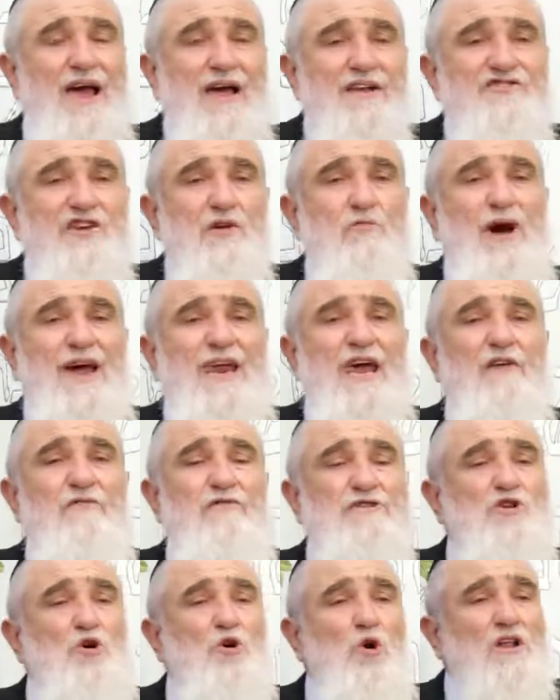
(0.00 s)
she went after
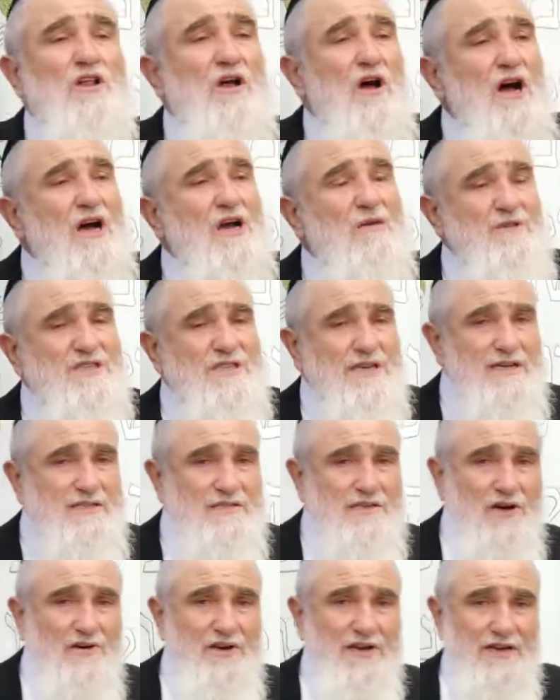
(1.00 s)
what's called Chachmas
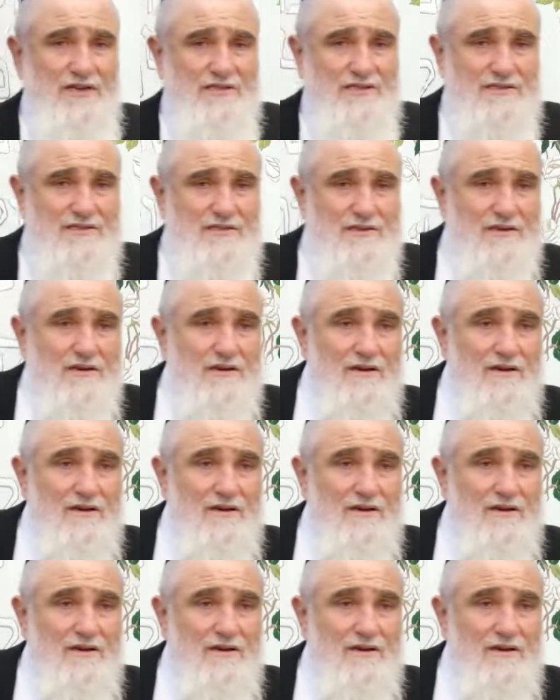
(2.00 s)
Chitzonius.